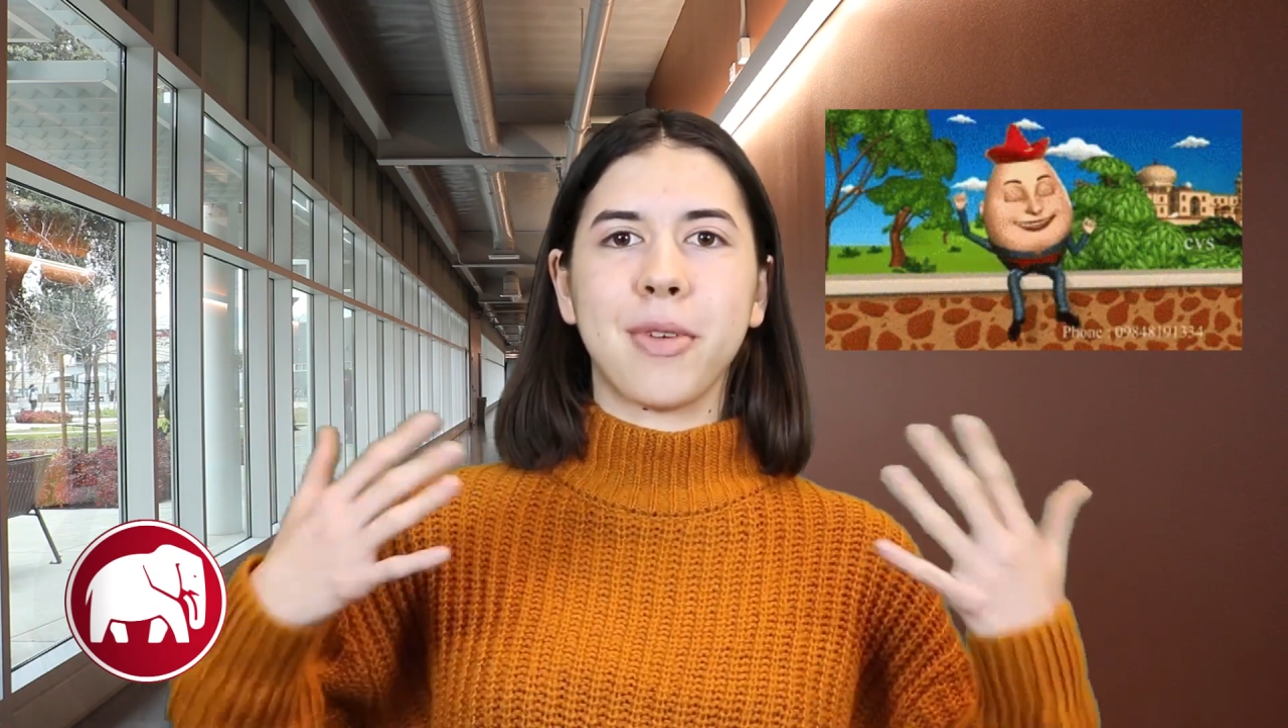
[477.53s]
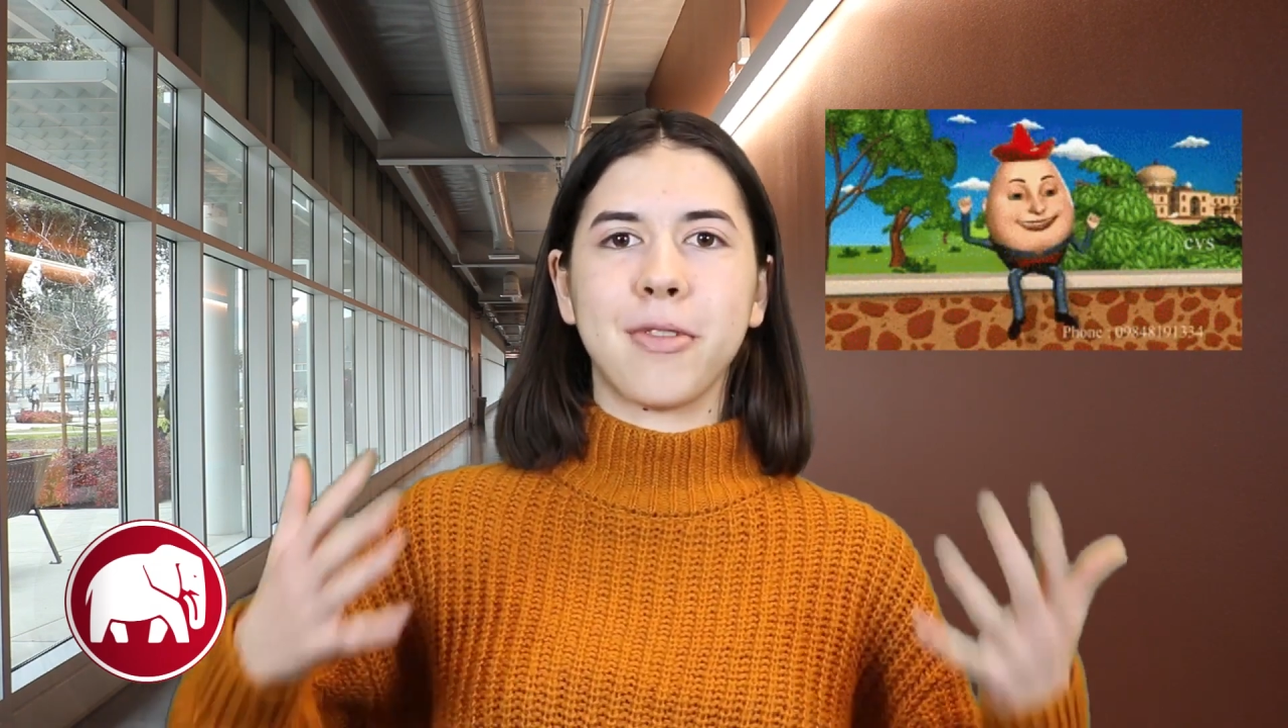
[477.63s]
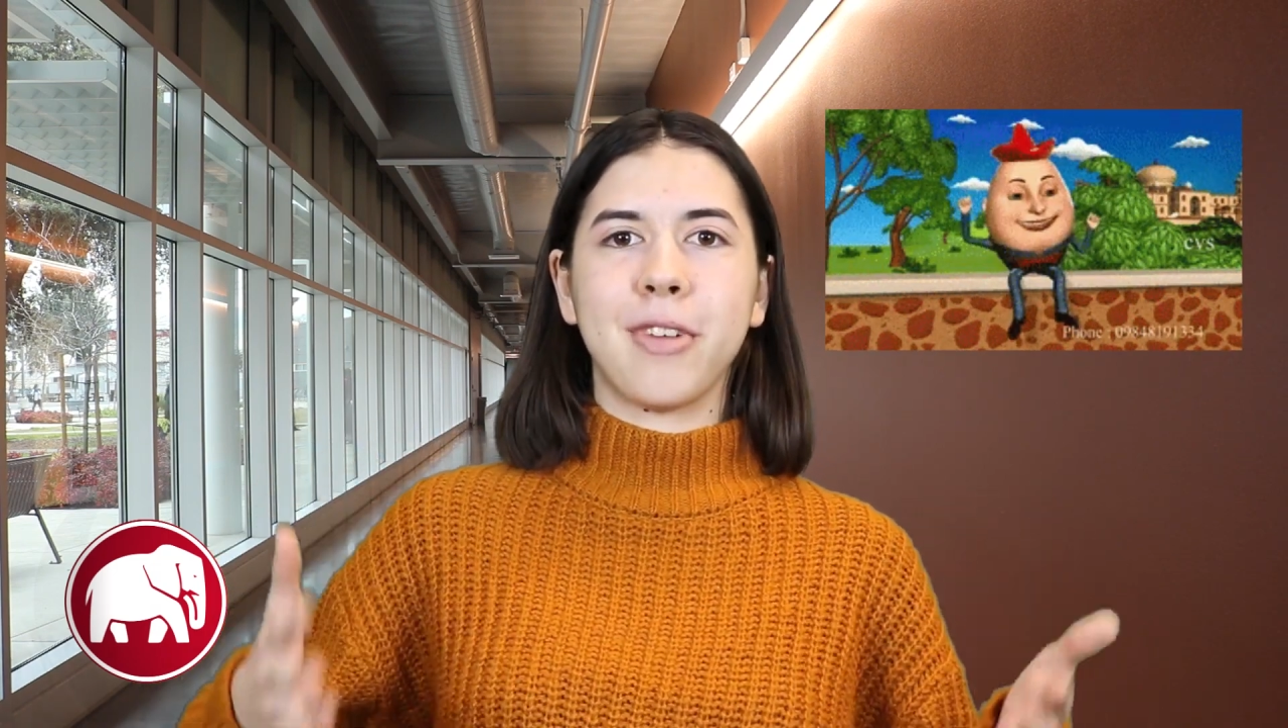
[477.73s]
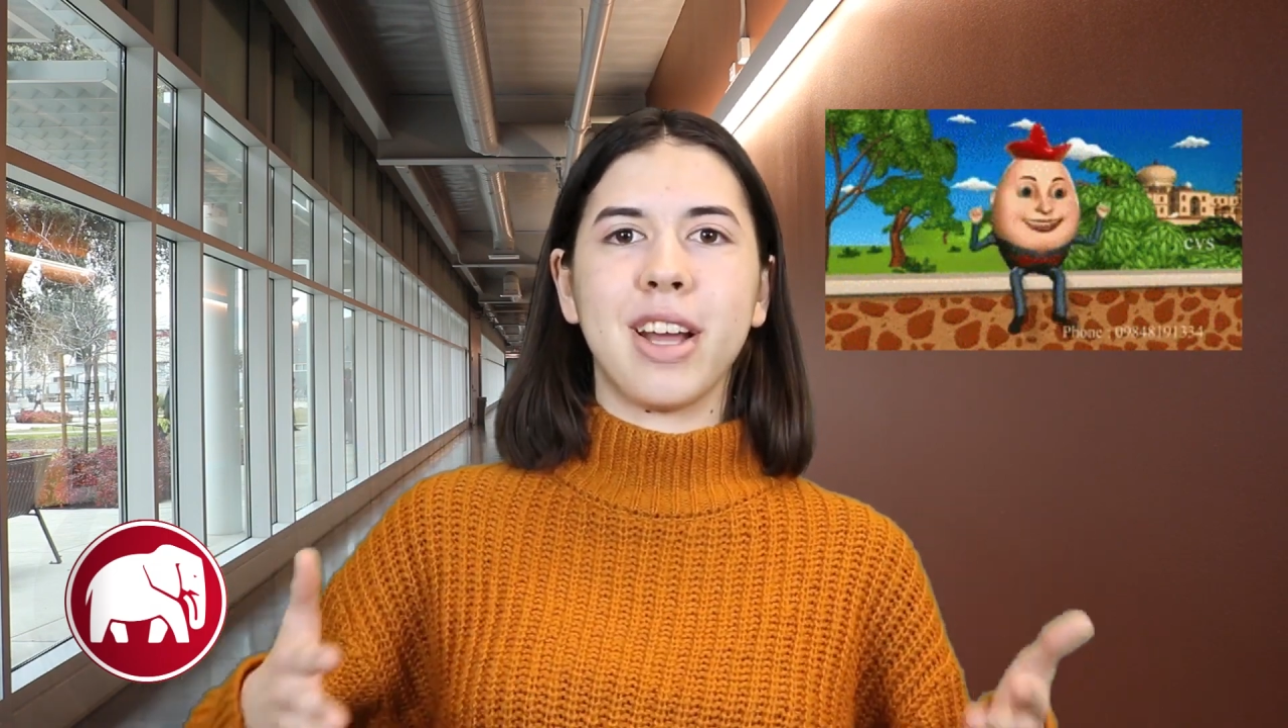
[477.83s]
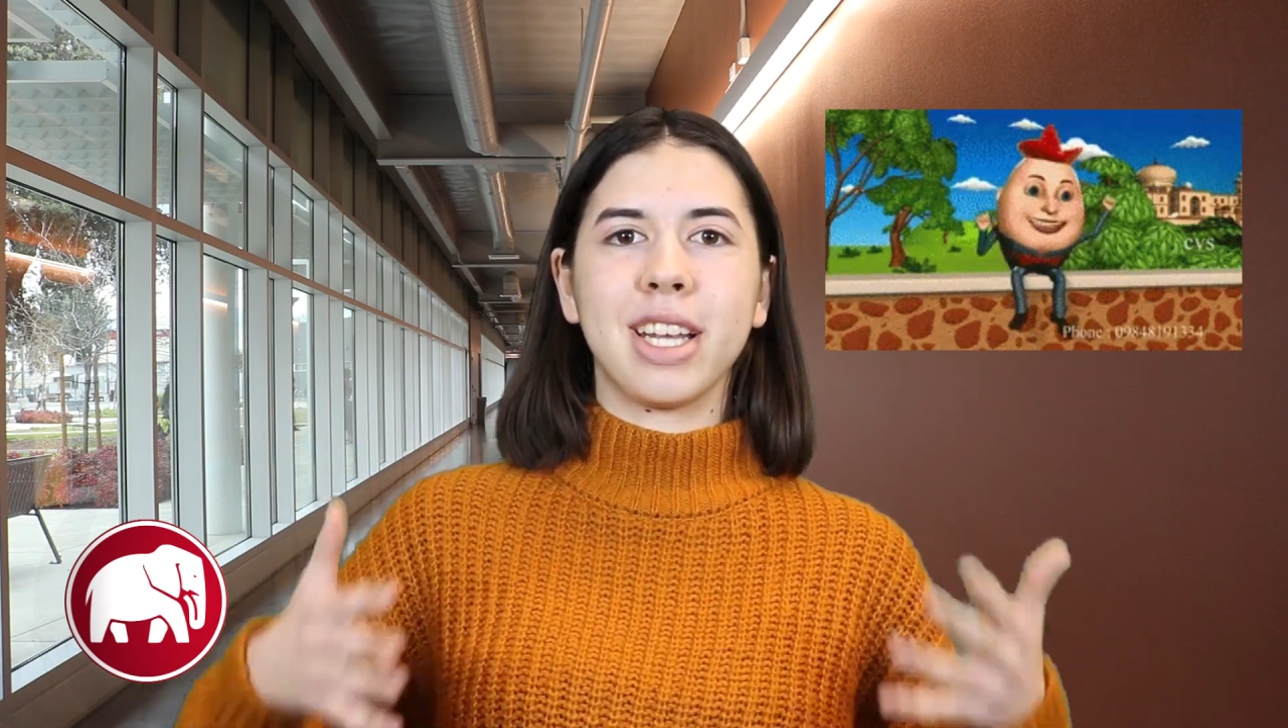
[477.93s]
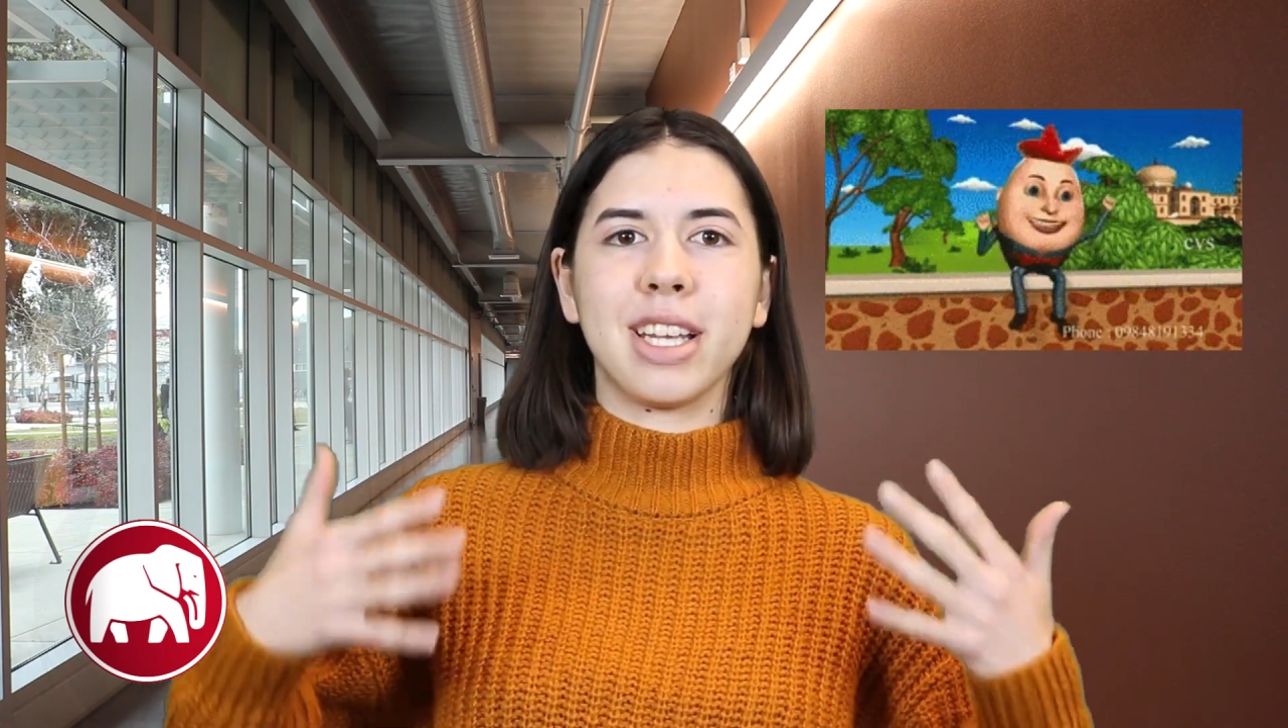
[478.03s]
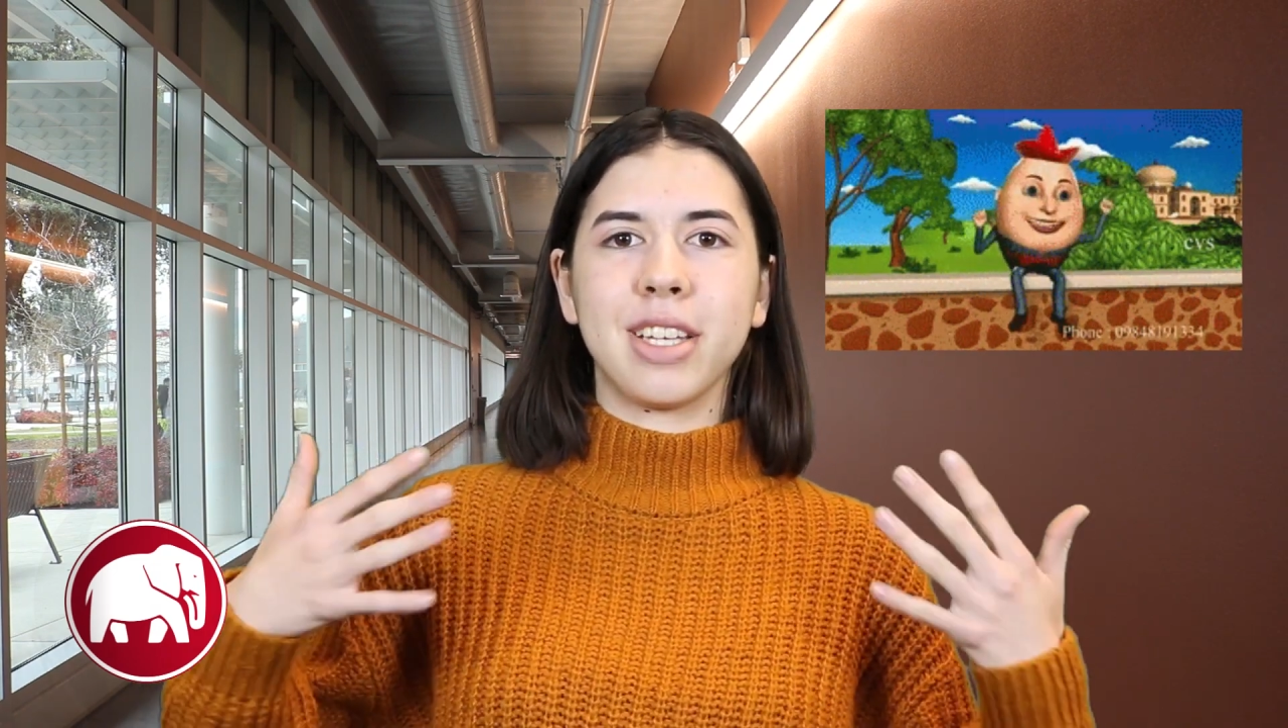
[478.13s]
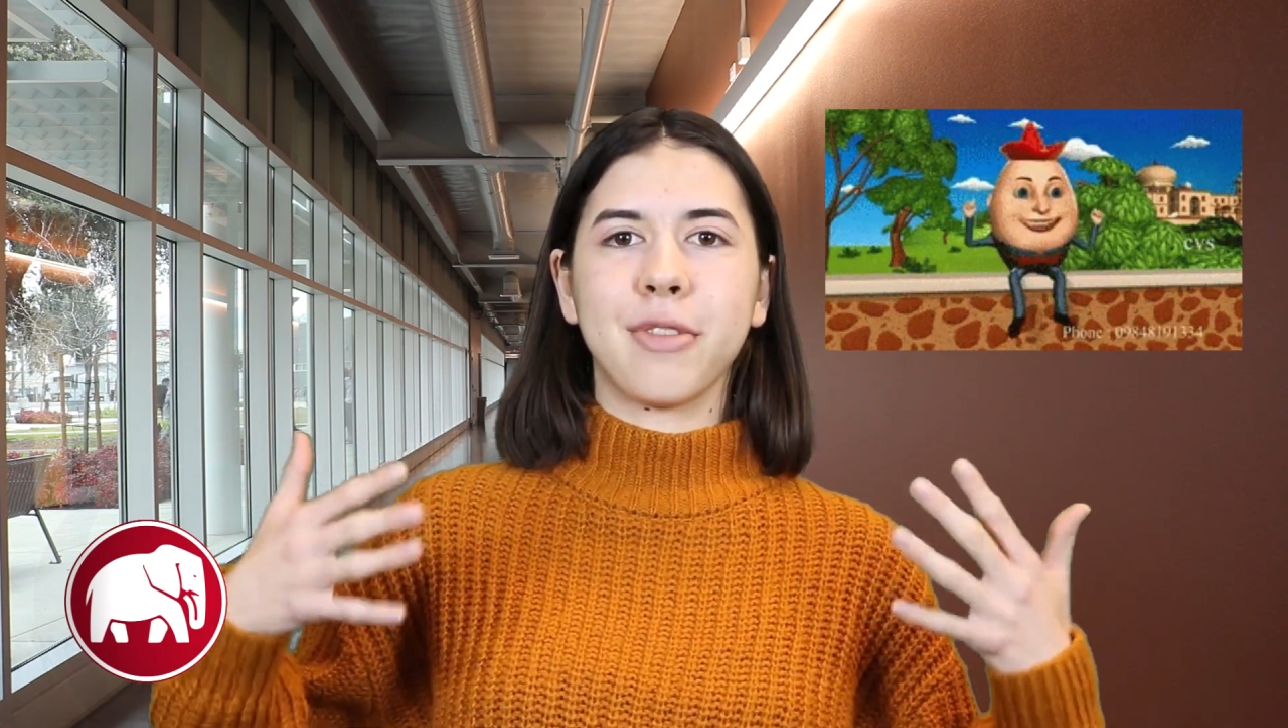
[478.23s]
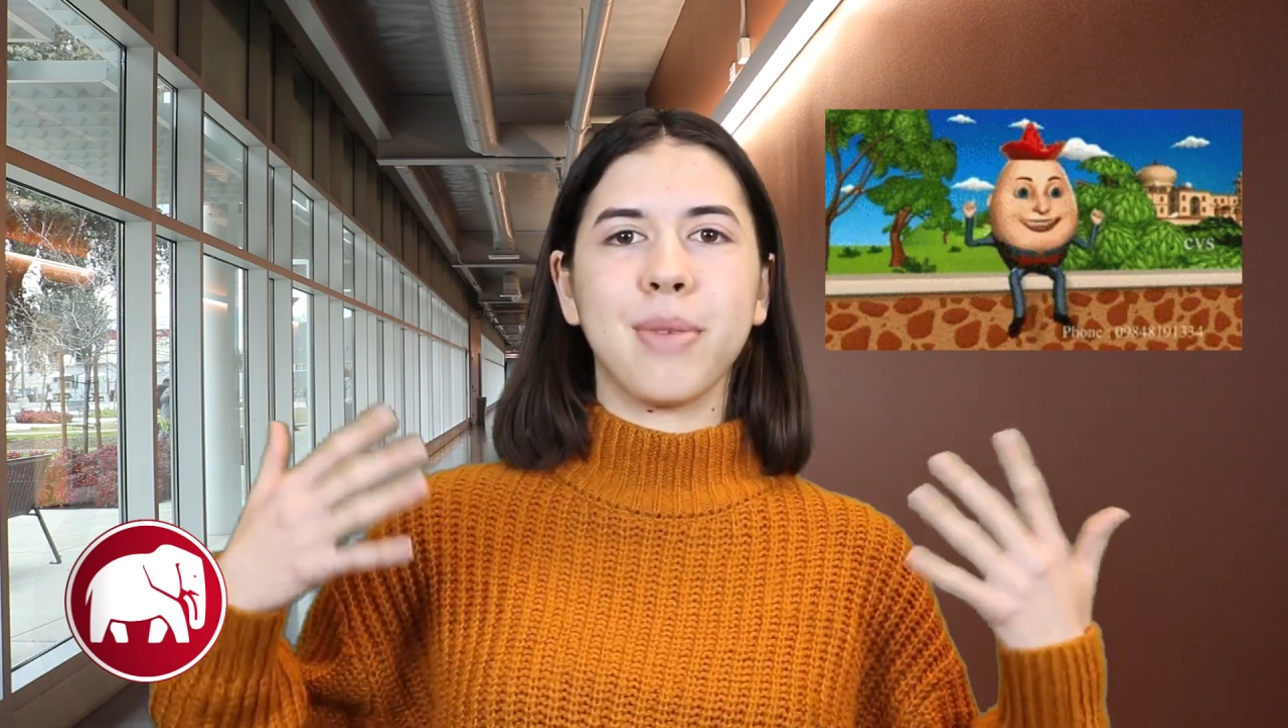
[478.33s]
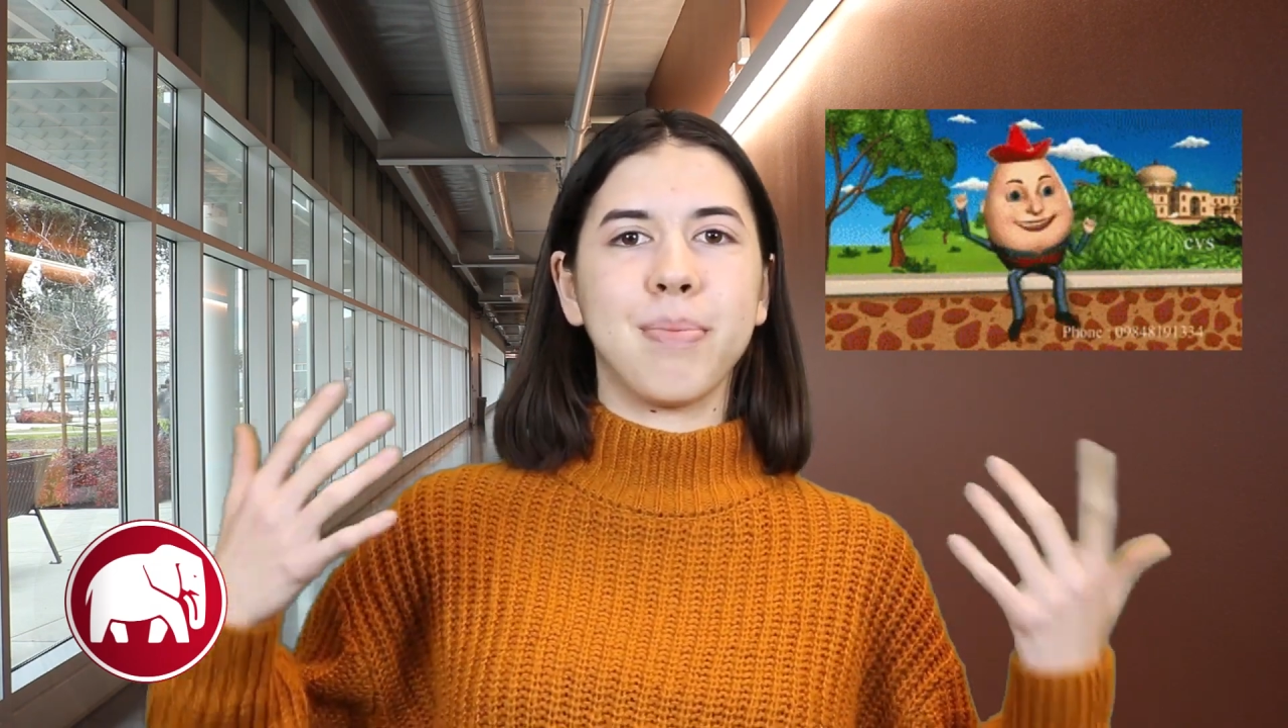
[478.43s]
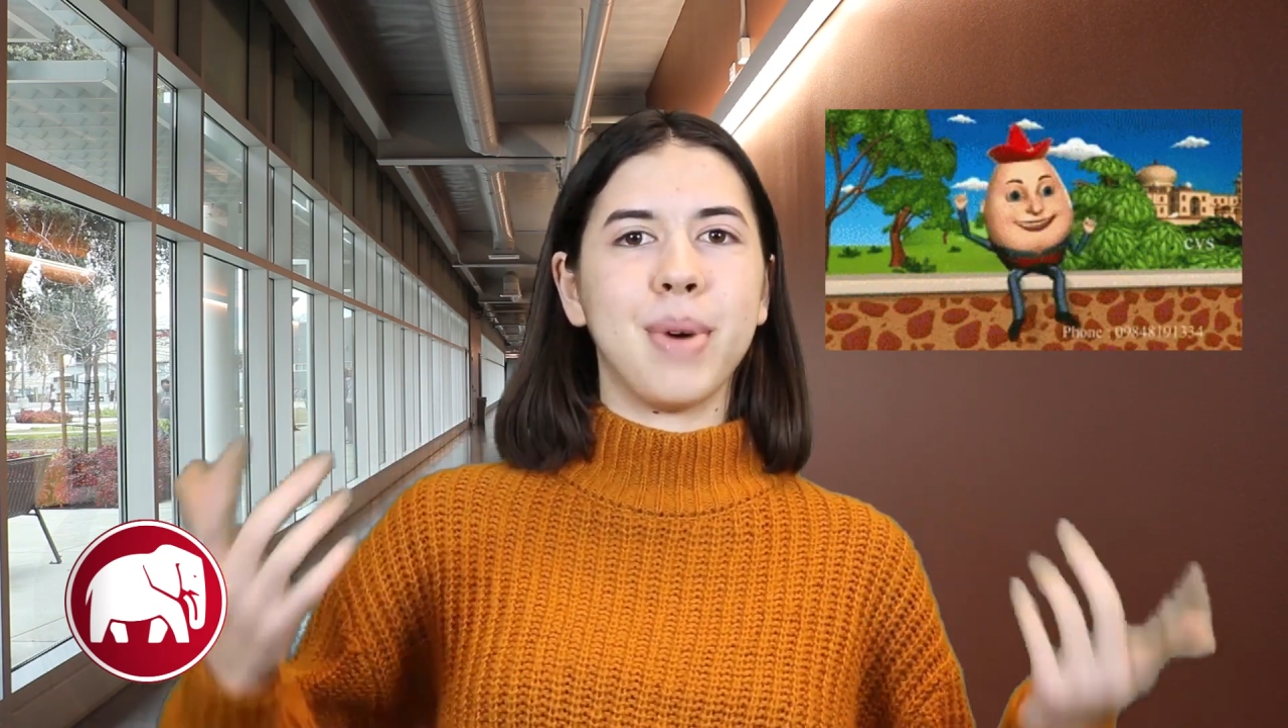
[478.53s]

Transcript: refining different